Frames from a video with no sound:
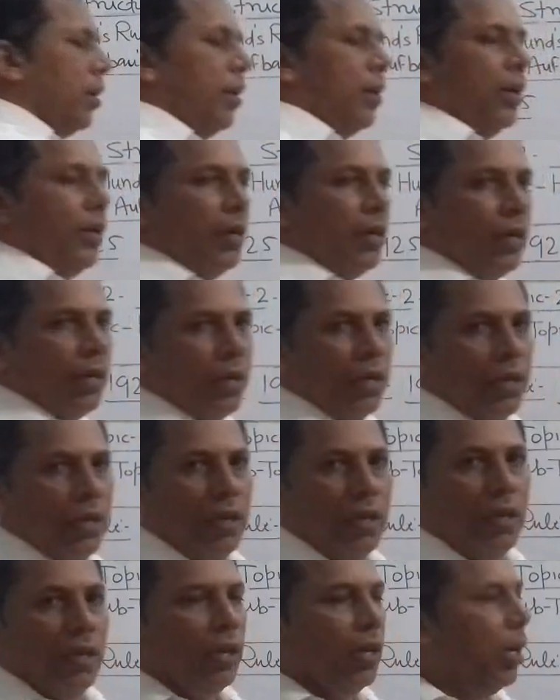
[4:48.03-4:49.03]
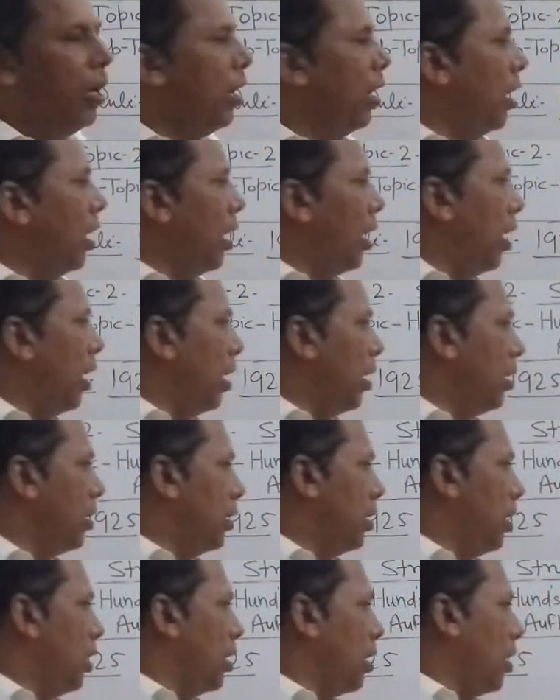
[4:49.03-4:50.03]
in D
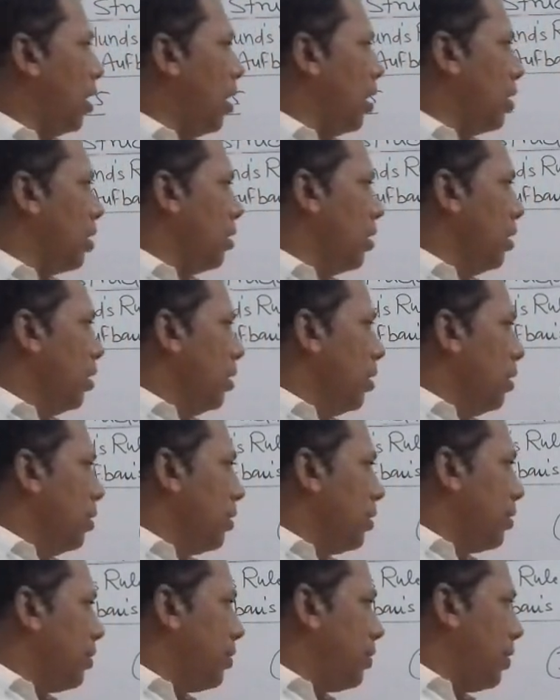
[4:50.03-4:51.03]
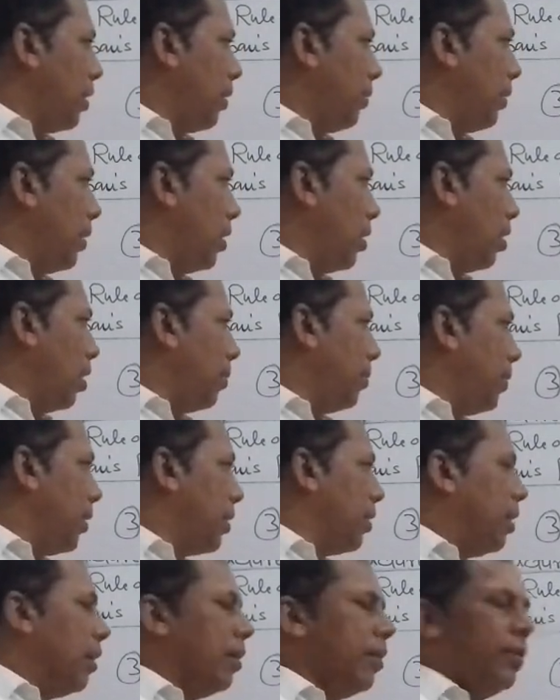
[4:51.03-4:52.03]
and there are 7
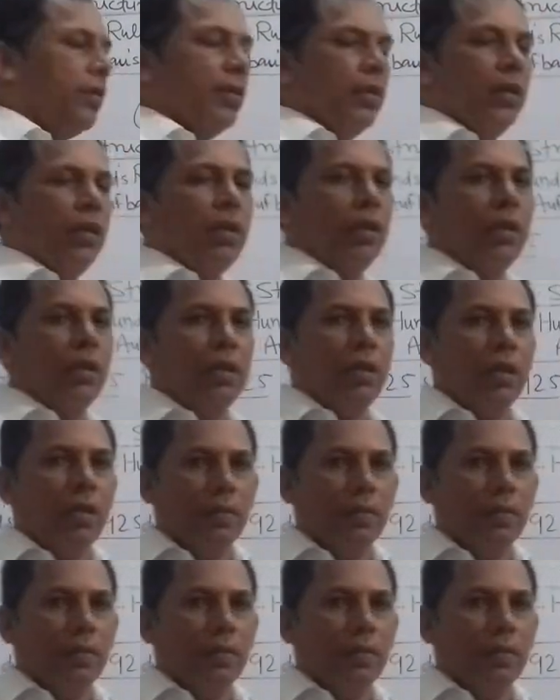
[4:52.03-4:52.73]
orbitals in